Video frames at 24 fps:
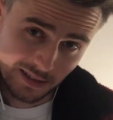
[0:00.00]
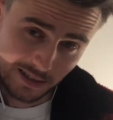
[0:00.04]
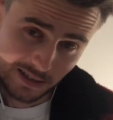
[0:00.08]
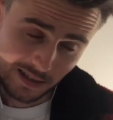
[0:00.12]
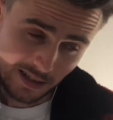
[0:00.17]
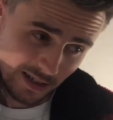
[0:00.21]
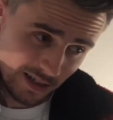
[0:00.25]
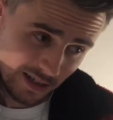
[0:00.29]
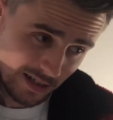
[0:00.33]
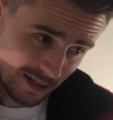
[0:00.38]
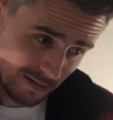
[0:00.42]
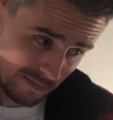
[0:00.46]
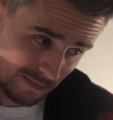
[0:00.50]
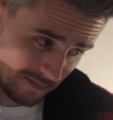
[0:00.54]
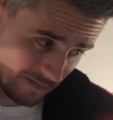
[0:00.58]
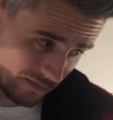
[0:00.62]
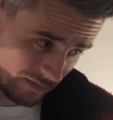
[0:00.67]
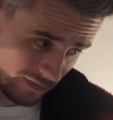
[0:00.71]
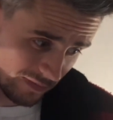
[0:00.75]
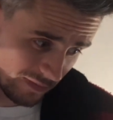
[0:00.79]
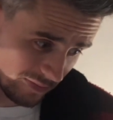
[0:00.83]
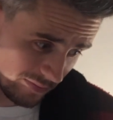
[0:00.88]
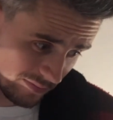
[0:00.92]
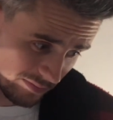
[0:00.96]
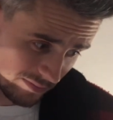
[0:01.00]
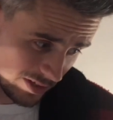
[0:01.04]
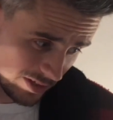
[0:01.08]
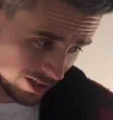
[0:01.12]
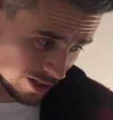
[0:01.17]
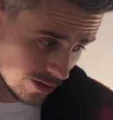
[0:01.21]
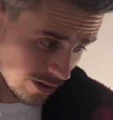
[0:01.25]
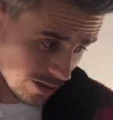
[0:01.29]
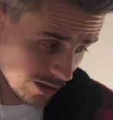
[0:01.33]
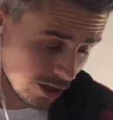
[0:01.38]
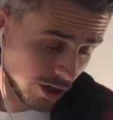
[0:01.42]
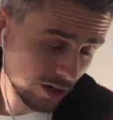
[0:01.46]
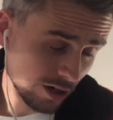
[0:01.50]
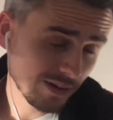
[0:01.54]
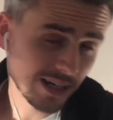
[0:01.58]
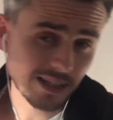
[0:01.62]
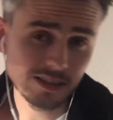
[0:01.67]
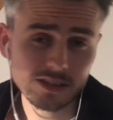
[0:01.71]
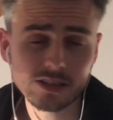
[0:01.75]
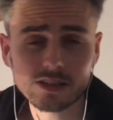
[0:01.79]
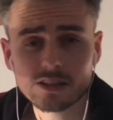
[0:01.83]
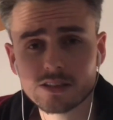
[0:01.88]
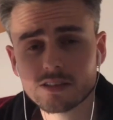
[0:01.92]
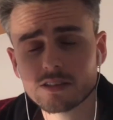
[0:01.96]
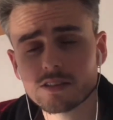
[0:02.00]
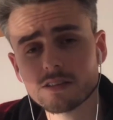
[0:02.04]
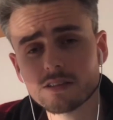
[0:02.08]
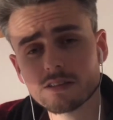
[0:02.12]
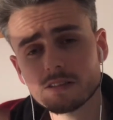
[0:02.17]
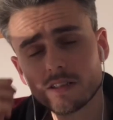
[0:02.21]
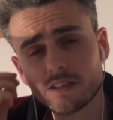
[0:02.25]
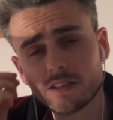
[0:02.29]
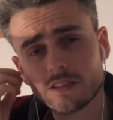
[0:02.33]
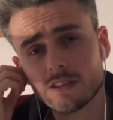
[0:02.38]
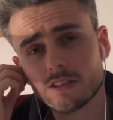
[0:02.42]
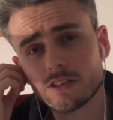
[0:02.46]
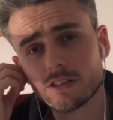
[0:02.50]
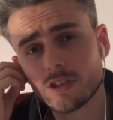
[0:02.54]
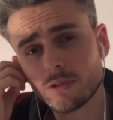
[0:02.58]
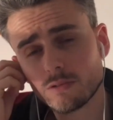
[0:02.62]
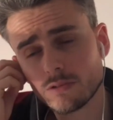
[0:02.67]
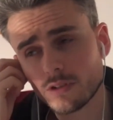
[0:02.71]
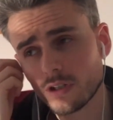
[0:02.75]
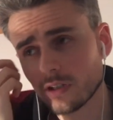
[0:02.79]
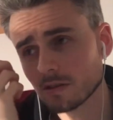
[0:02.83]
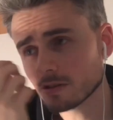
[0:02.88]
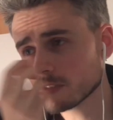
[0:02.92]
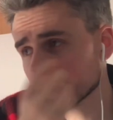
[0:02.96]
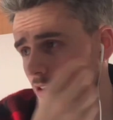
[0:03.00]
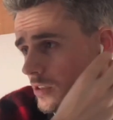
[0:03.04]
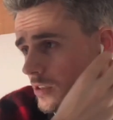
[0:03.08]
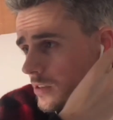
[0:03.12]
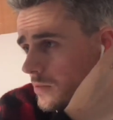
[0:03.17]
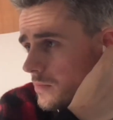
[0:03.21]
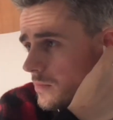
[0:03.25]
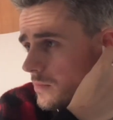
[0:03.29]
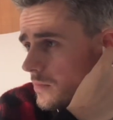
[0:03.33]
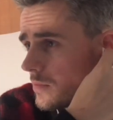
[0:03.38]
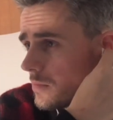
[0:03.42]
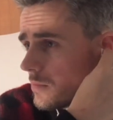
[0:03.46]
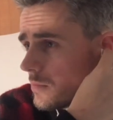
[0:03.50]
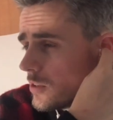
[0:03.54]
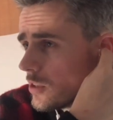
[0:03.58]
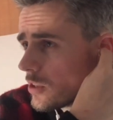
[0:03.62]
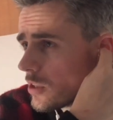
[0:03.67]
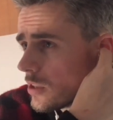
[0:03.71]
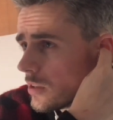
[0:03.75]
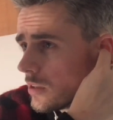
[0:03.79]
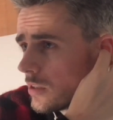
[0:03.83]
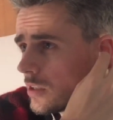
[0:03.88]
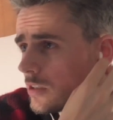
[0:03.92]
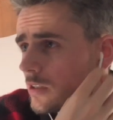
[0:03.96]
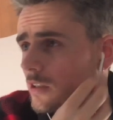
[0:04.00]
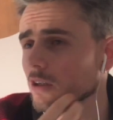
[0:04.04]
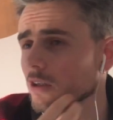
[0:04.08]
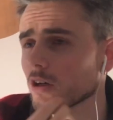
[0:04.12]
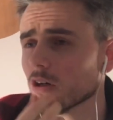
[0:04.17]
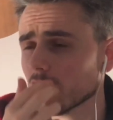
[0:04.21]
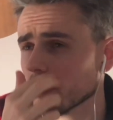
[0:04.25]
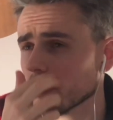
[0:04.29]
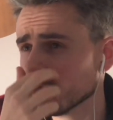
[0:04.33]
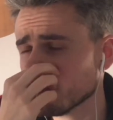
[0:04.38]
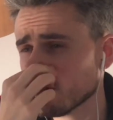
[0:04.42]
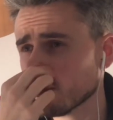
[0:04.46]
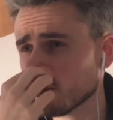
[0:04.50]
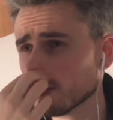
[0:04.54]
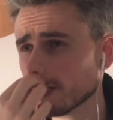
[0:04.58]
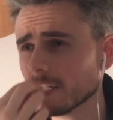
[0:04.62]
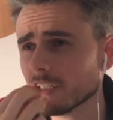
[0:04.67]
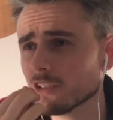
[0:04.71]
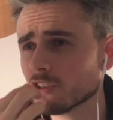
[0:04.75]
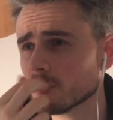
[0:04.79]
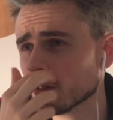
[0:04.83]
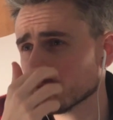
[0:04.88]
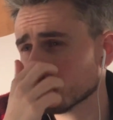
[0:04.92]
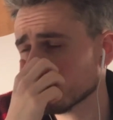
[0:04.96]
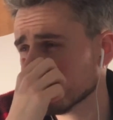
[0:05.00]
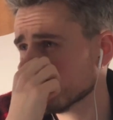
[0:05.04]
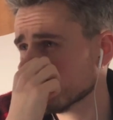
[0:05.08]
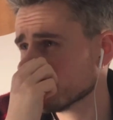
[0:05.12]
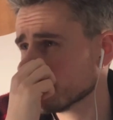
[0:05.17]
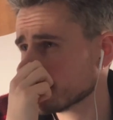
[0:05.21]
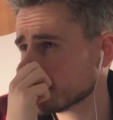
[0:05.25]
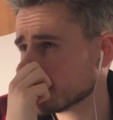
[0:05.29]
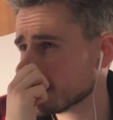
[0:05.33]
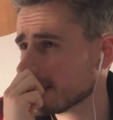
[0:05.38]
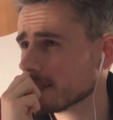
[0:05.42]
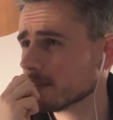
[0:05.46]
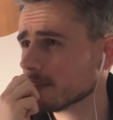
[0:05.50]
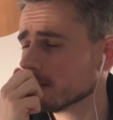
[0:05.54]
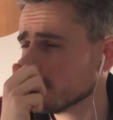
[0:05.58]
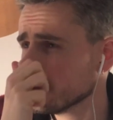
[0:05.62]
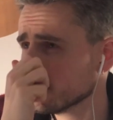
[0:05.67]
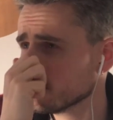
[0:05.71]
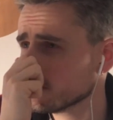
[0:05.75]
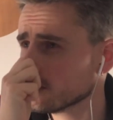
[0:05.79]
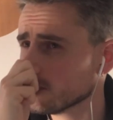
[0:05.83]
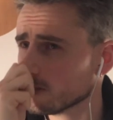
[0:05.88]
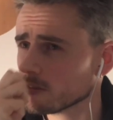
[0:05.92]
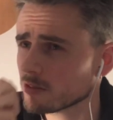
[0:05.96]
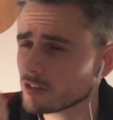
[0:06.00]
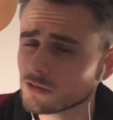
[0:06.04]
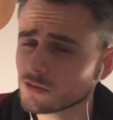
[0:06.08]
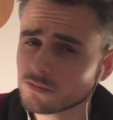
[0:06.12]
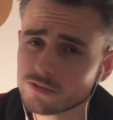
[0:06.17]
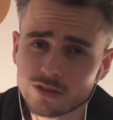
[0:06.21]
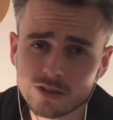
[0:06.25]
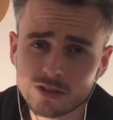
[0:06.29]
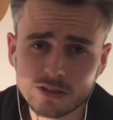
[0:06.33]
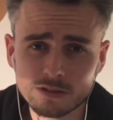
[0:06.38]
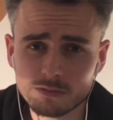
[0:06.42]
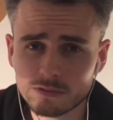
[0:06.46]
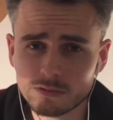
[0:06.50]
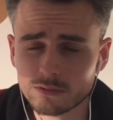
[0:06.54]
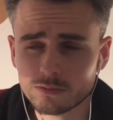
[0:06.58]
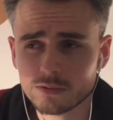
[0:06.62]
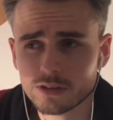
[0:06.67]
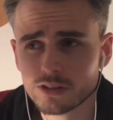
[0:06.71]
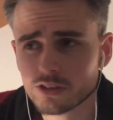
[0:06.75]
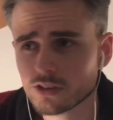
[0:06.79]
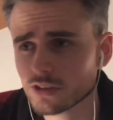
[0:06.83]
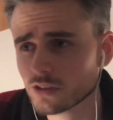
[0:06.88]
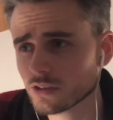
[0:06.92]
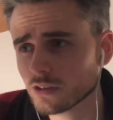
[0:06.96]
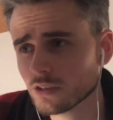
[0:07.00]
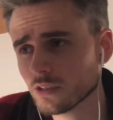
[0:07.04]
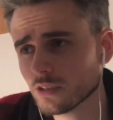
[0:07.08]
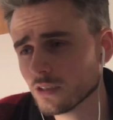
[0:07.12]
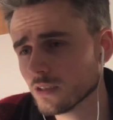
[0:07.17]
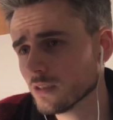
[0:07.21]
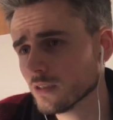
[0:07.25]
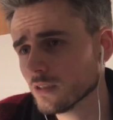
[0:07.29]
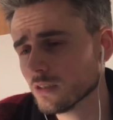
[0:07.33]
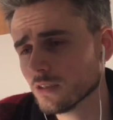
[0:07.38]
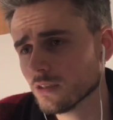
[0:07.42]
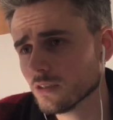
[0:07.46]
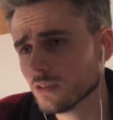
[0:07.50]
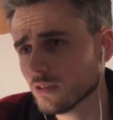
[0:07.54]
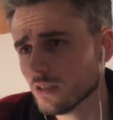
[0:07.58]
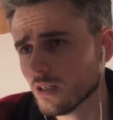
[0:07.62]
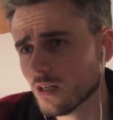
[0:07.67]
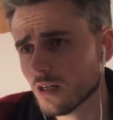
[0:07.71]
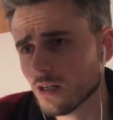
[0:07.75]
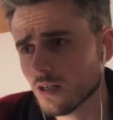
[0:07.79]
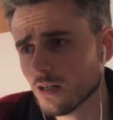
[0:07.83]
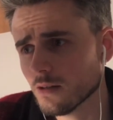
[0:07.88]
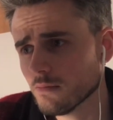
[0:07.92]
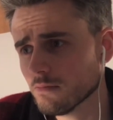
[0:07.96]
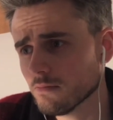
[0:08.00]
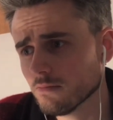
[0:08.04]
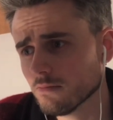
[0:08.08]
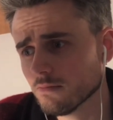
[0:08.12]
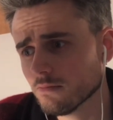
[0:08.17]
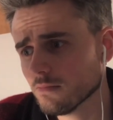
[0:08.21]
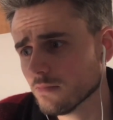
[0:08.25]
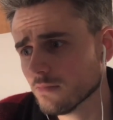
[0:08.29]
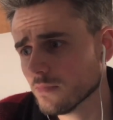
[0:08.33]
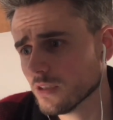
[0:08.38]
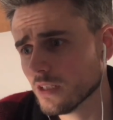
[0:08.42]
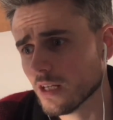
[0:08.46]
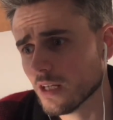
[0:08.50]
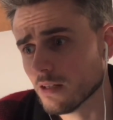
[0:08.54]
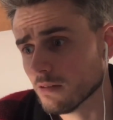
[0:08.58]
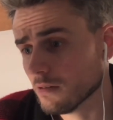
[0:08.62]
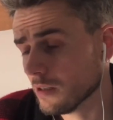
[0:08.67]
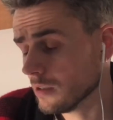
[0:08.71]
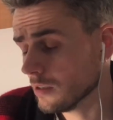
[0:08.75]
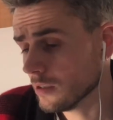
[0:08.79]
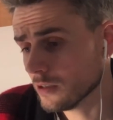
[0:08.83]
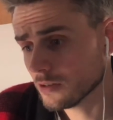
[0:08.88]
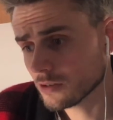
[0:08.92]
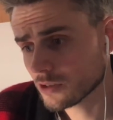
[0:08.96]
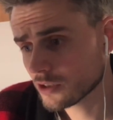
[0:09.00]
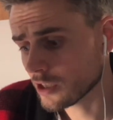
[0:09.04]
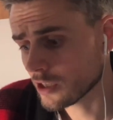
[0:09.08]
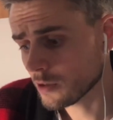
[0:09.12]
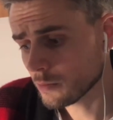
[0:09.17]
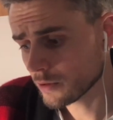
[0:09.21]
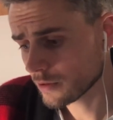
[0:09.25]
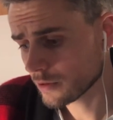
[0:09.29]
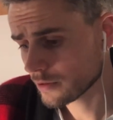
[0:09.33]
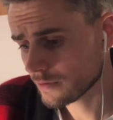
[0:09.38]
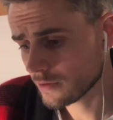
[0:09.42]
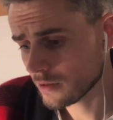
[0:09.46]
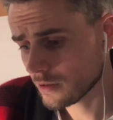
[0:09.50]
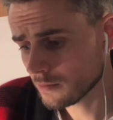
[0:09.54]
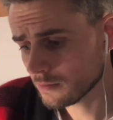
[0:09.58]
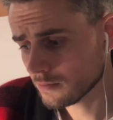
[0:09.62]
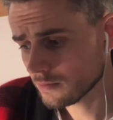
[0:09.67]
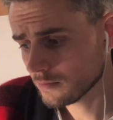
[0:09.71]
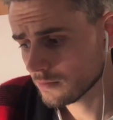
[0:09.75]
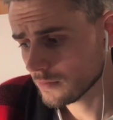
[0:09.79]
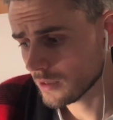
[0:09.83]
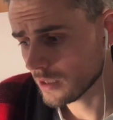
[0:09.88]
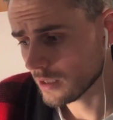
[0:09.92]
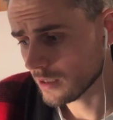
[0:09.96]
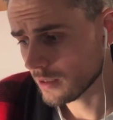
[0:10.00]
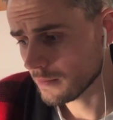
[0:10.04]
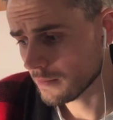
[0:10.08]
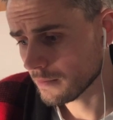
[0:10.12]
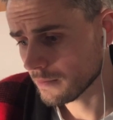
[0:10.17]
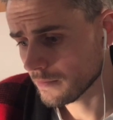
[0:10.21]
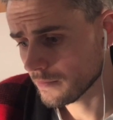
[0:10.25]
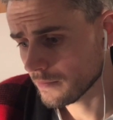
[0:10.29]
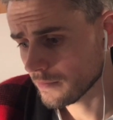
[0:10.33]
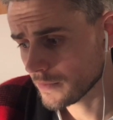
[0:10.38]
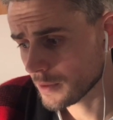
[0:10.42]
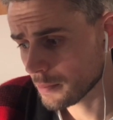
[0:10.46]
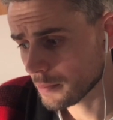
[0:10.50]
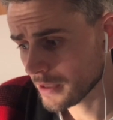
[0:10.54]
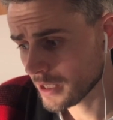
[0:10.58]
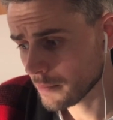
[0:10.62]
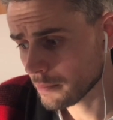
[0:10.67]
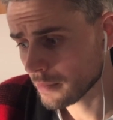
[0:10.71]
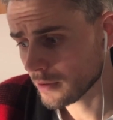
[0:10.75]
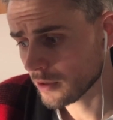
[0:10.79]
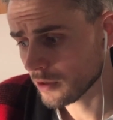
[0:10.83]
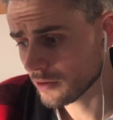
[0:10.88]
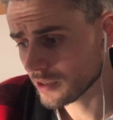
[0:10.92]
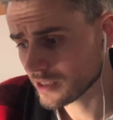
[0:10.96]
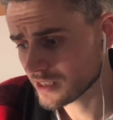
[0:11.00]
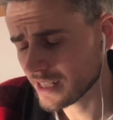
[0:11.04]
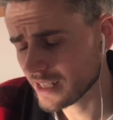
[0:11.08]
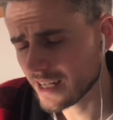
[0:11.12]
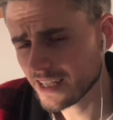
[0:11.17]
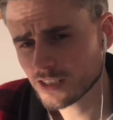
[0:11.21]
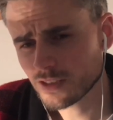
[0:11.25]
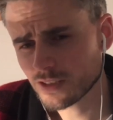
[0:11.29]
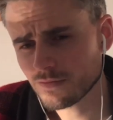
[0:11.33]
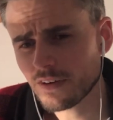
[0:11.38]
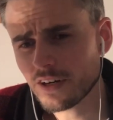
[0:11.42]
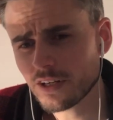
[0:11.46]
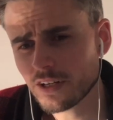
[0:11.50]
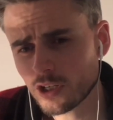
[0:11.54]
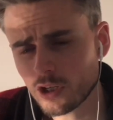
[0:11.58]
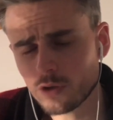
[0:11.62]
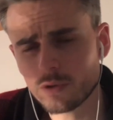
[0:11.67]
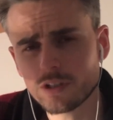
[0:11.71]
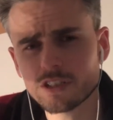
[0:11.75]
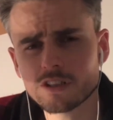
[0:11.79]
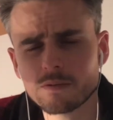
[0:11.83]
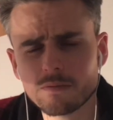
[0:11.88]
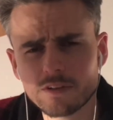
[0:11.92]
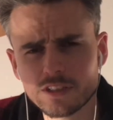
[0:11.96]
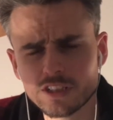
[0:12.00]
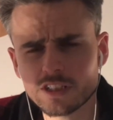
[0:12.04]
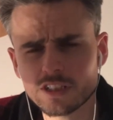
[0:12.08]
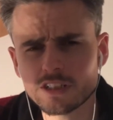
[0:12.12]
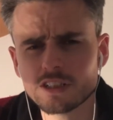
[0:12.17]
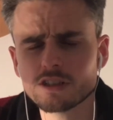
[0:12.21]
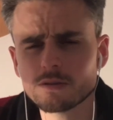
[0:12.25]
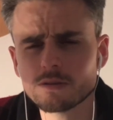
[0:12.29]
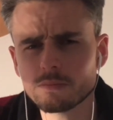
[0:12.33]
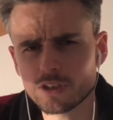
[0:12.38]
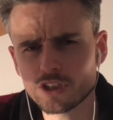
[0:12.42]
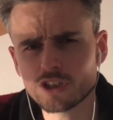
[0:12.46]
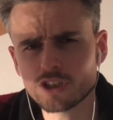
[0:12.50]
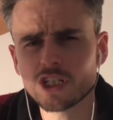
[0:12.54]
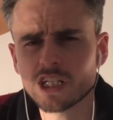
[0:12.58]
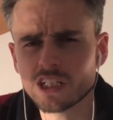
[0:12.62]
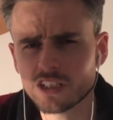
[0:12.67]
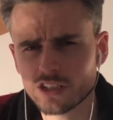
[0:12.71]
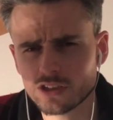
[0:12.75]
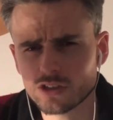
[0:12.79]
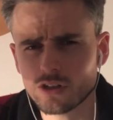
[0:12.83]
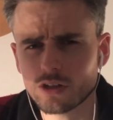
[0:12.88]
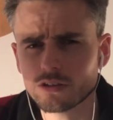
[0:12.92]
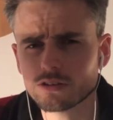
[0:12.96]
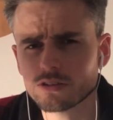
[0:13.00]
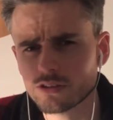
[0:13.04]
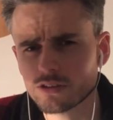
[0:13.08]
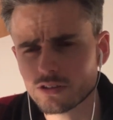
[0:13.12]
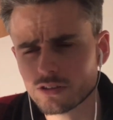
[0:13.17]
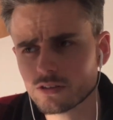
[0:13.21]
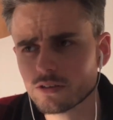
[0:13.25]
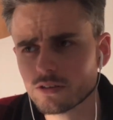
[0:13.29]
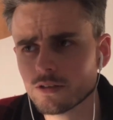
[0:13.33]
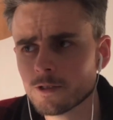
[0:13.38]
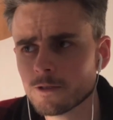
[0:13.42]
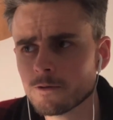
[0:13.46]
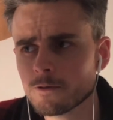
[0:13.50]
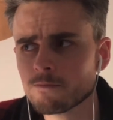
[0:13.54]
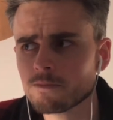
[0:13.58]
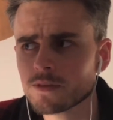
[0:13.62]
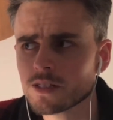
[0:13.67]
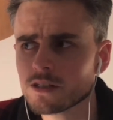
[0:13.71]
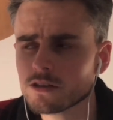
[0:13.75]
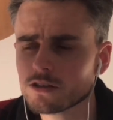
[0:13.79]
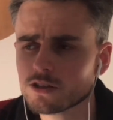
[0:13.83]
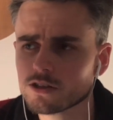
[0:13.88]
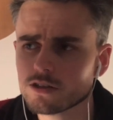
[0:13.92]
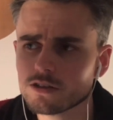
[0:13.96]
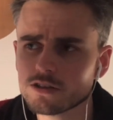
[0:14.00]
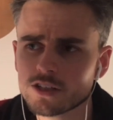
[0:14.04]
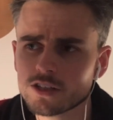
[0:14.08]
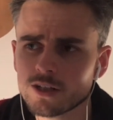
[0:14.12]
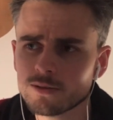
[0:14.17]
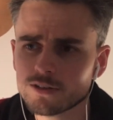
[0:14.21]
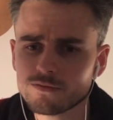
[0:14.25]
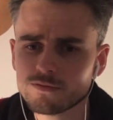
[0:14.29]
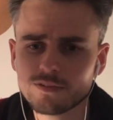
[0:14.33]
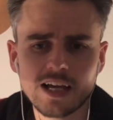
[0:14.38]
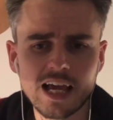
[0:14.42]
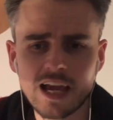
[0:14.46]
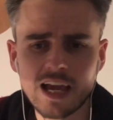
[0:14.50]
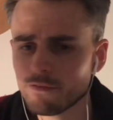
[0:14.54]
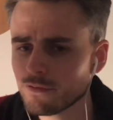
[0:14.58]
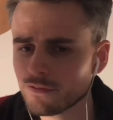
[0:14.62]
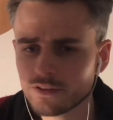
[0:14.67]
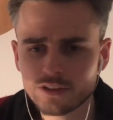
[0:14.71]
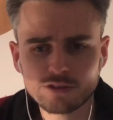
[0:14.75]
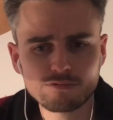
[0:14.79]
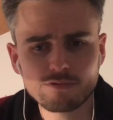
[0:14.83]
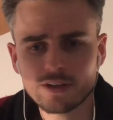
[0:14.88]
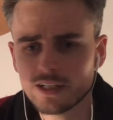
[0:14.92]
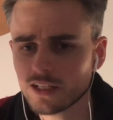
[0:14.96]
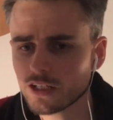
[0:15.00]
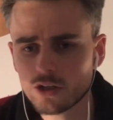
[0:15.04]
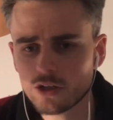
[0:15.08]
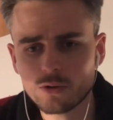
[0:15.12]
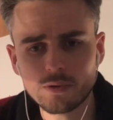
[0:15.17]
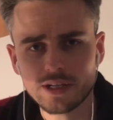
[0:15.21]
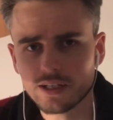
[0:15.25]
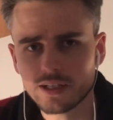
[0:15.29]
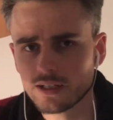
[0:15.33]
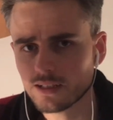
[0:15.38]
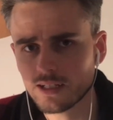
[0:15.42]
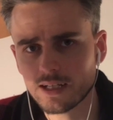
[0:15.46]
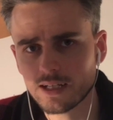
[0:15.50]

A lot of actors they do Doctors, and you can learn a lot on any job, as I say. And Doctors was another one which, I learned so much from the people on the set. It's a machinist Doctors, so in terms of everything's really quick.